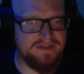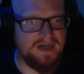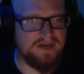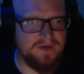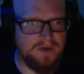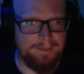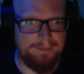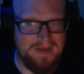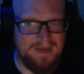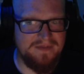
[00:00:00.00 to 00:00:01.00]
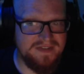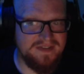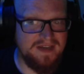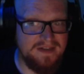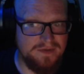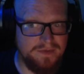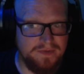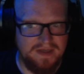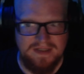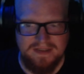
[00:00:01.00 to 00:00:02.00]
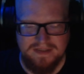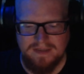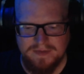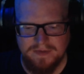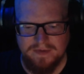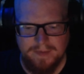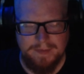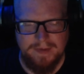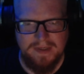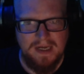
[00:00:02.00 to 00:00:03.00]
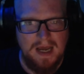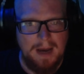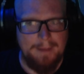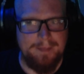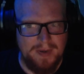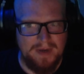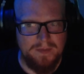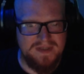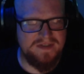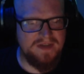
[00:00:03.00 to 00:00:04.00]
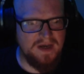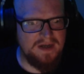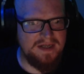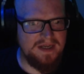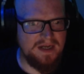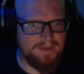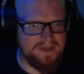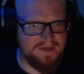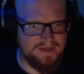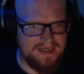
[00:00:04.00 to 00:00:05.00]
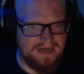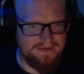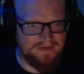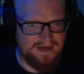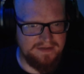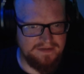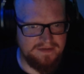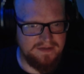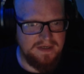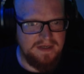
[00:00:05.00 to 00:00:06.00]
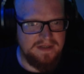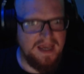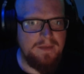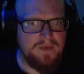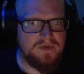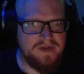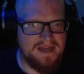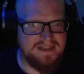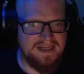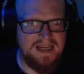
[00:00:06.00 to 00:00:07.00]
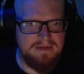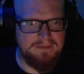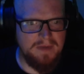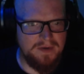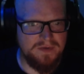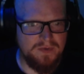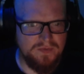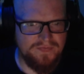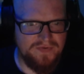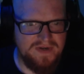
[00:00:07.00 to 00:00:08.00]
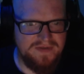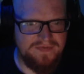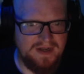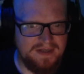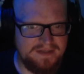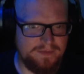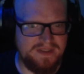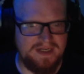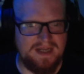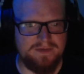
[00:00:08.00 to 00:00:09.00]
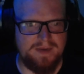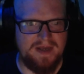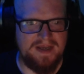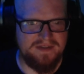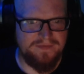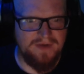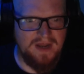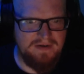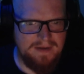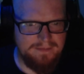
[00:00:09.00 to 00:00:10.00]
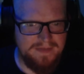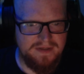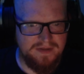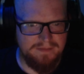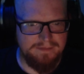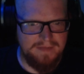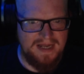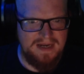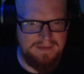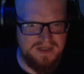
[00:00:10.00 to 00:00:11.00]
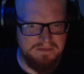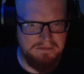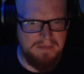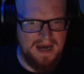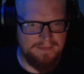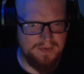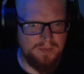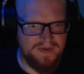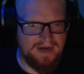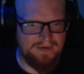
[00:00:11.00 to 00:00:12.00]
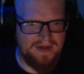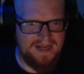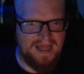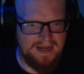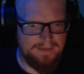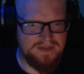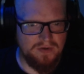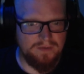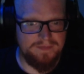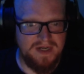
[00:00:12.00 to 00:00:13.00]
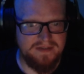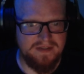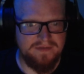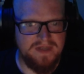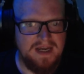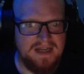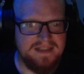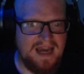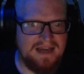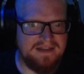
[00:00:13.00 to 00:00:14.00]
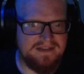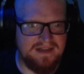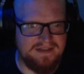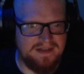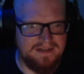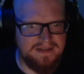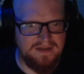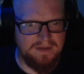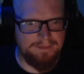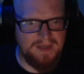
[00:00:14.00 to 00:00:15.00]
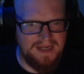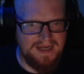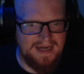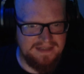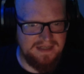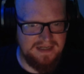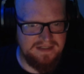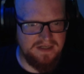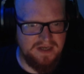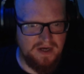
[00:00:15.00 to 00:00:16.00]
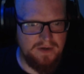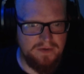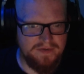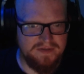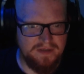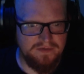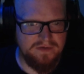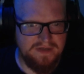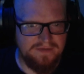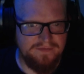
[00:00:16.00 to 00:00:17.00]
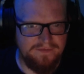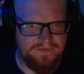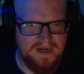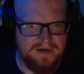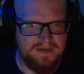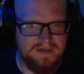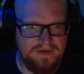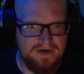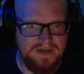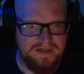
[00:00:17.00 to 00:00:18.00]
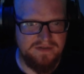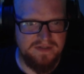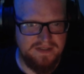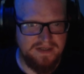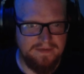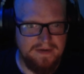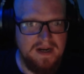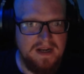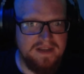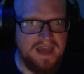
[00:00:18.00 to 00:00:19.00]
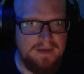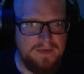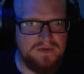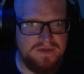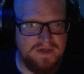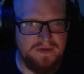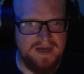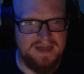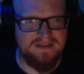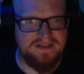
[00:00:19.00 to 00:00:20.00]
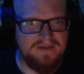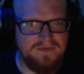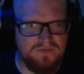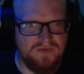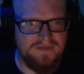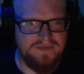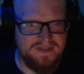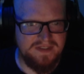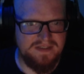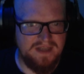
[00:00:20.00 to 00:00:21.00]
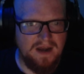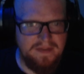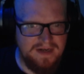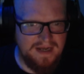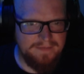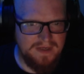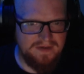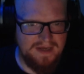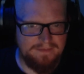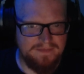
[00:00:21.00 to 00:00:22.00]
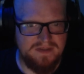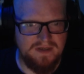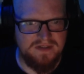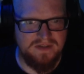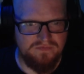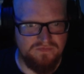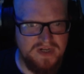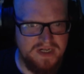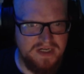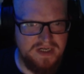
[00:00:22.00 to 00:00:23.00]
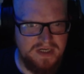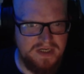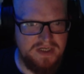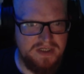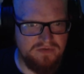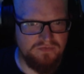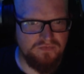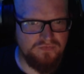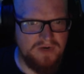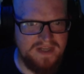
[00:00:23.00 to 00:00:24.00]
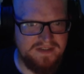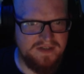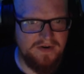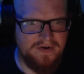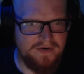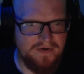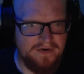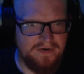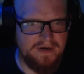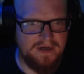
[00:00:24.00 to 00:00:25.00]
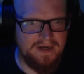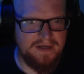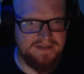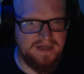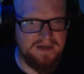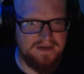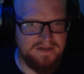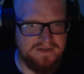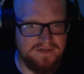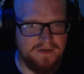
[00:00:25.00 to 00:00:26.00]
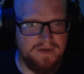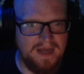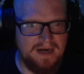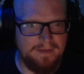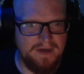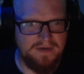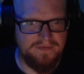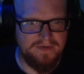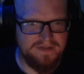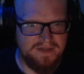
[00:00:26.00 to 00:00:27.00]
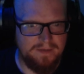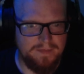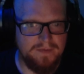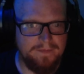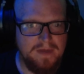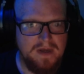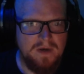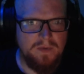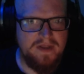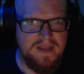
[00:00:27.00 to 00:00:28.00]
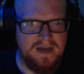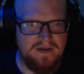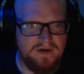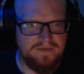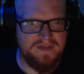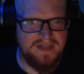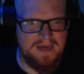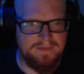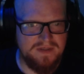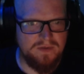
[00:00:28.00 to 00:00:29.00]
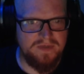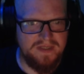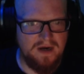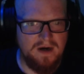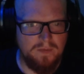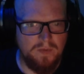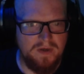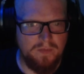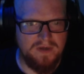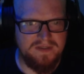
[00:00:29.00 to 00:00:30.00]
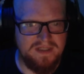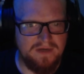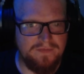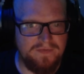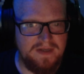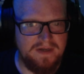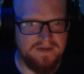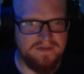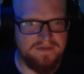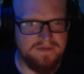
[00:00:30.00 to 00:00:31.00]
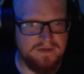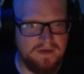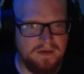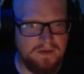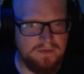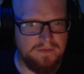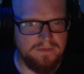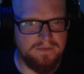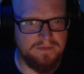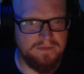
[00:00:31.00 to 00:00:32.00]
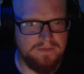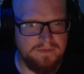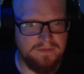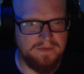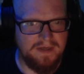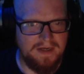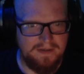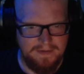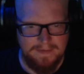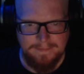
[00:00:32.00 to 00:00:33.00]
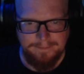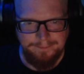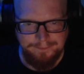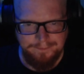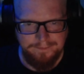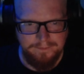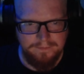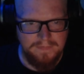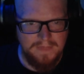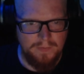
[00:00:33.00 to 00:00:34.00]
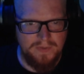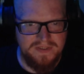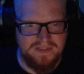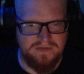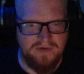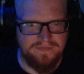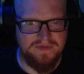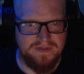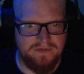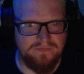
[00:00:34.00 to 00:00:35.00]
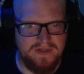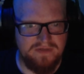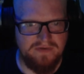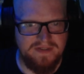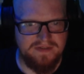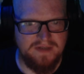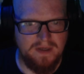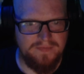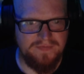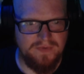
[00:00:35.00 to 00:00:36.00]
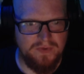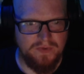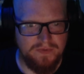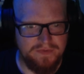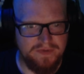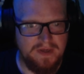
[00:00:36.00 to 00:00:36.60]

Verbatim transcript: I've got a bit of a schedule that I need to keep to at the moment but we're certainly going to be looking at that. The game also has a hidden mode called Free Flight, which allows players to fly around the, any mission map without any enemies or objectives. To access it, the player has to enter a code on the title screen. Very, very interesting. The game also has several references to other Namco games, such as Ridge Racer, uh, Tekken, Soul Calibur, for example. One of the aircraft in the game is called the R101 Delphinus. Oh, okay which is a reference to Ridge Racer Type 4's